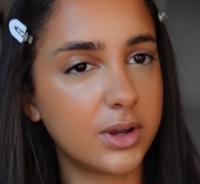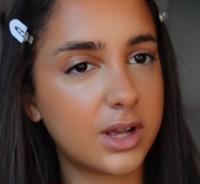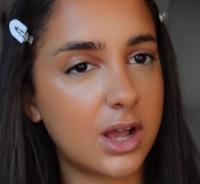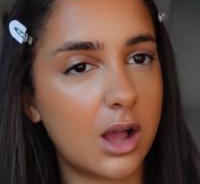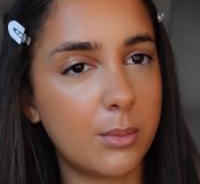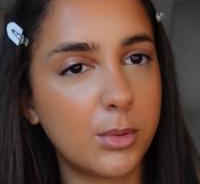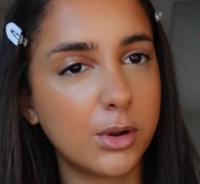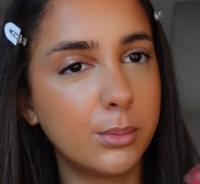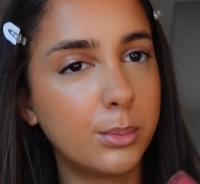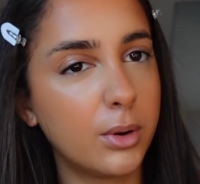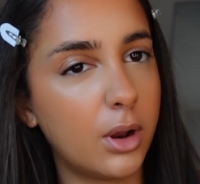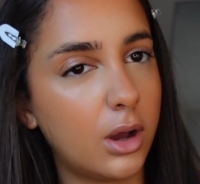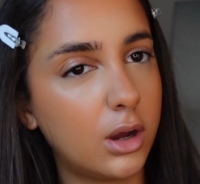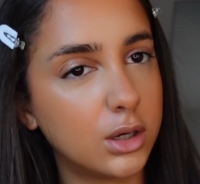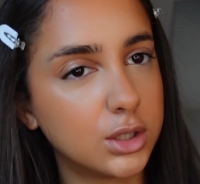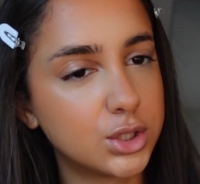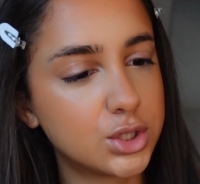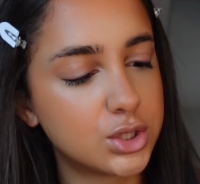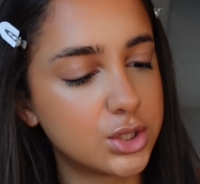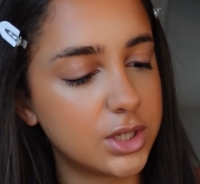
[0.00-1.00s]
Camo
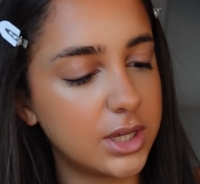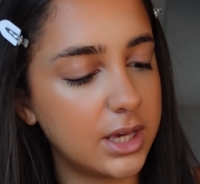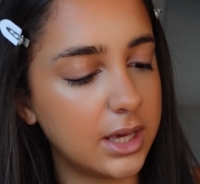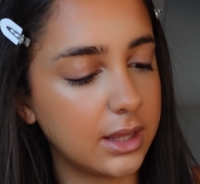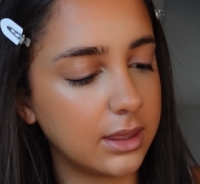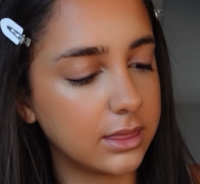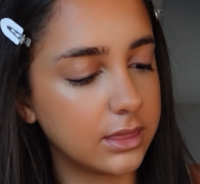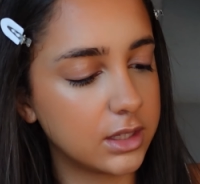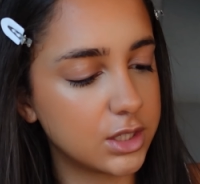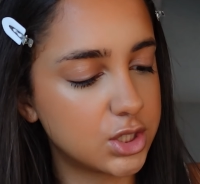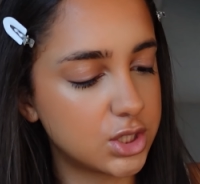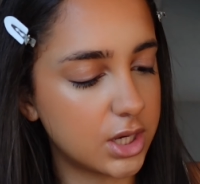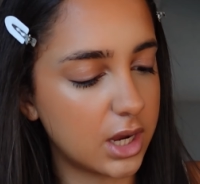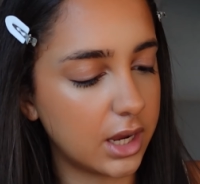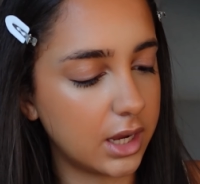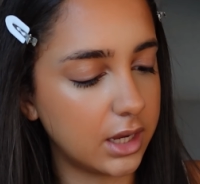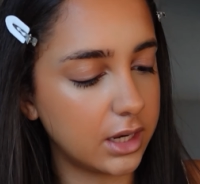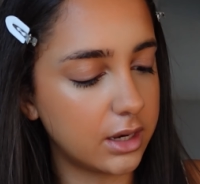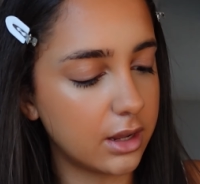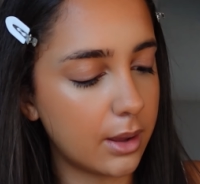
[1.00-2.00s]
Blush in the
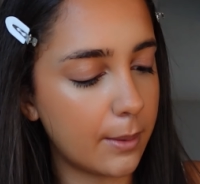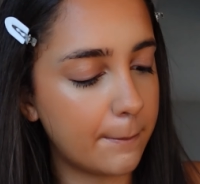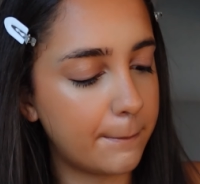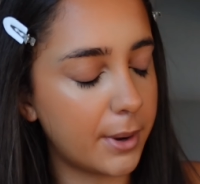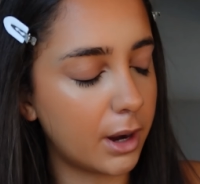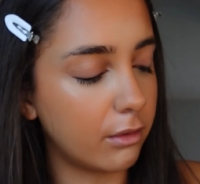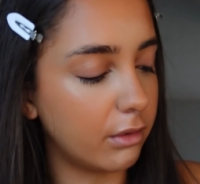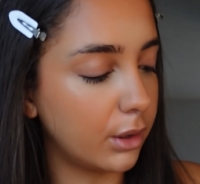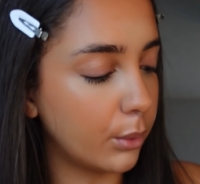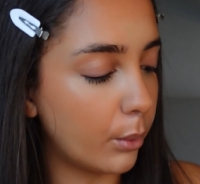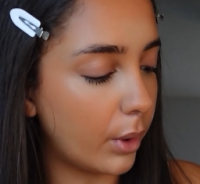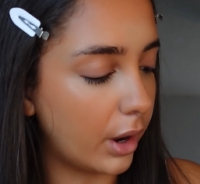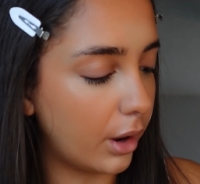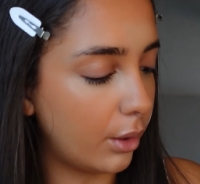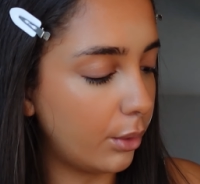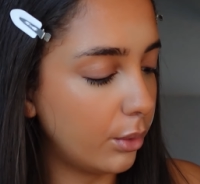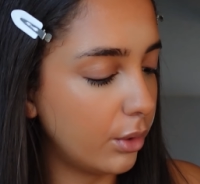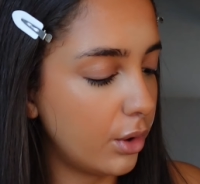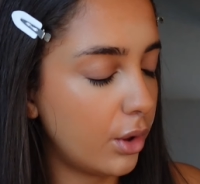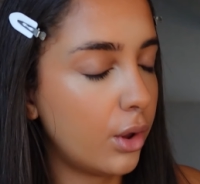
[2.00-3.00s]
shade Very
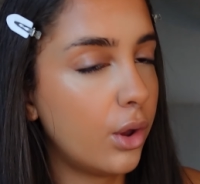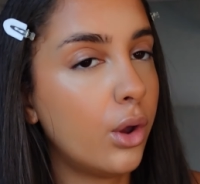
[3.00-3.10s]
Well,